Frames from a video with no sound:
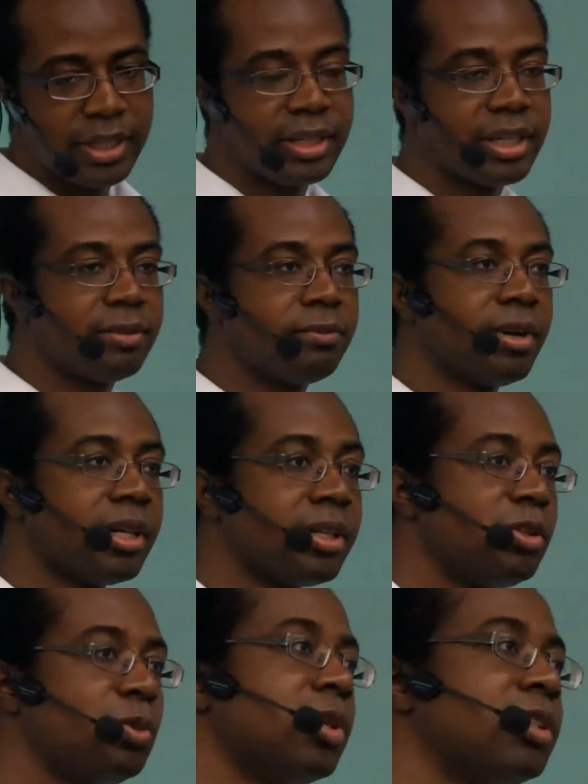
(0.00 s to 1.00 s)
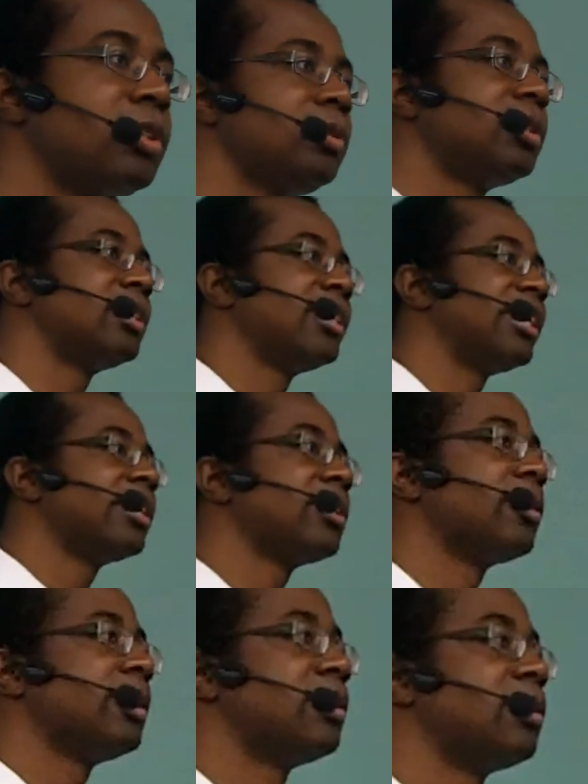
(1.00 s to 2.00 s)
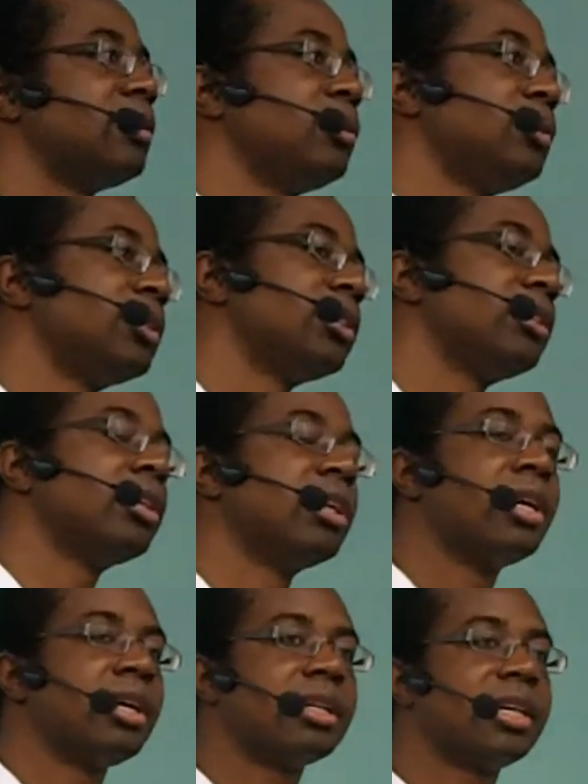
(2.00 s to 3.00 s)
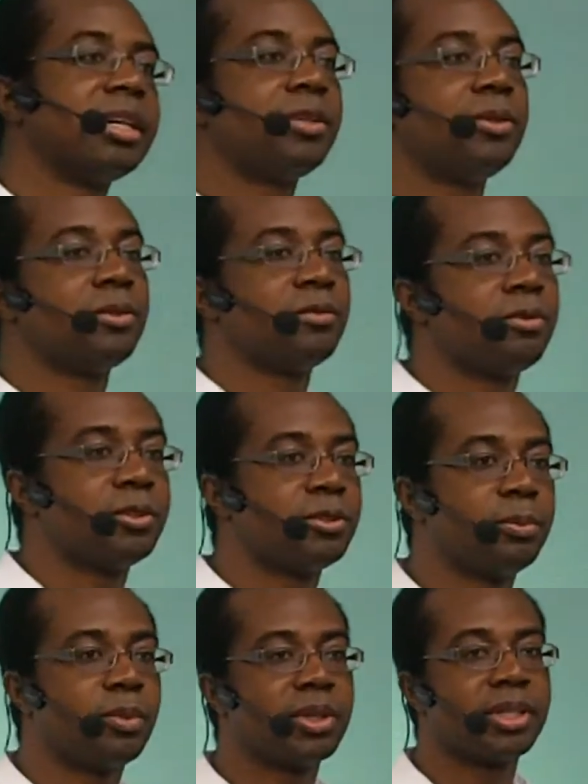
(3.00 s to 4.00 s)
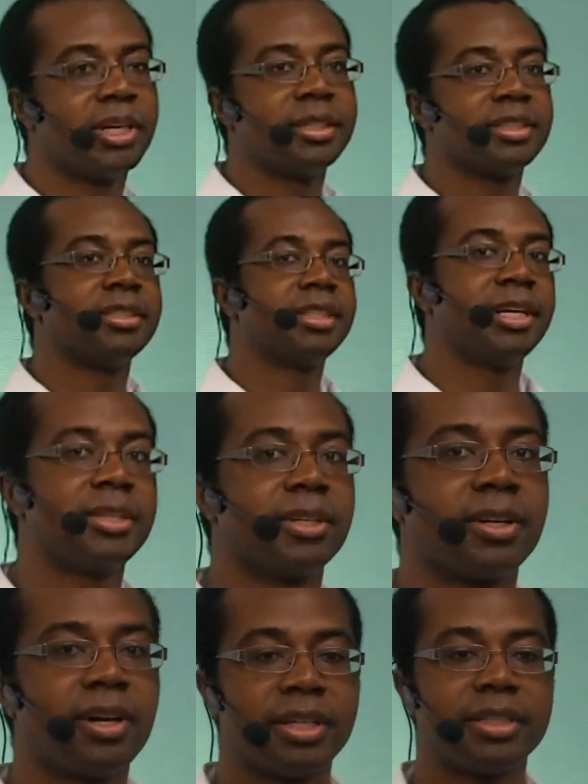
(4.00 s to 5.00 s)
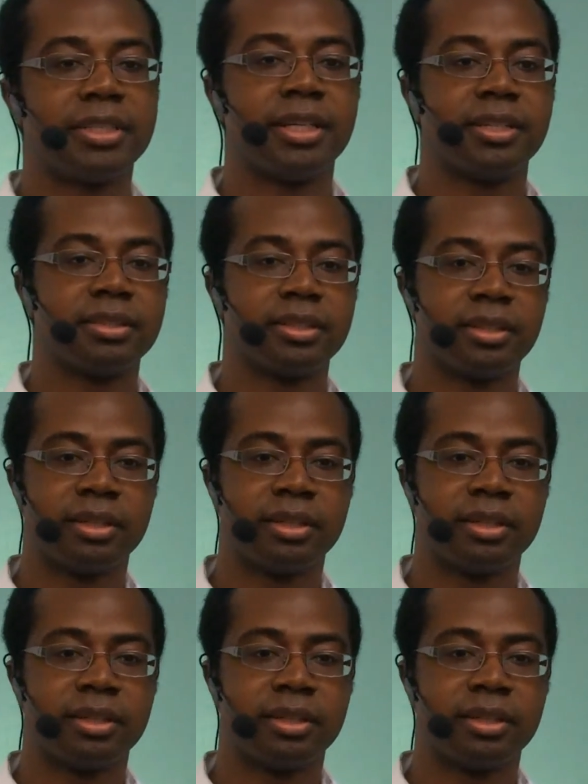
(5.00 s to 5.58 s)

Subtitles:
And that finally, you want to use an integrated solution like Universal Book to take your content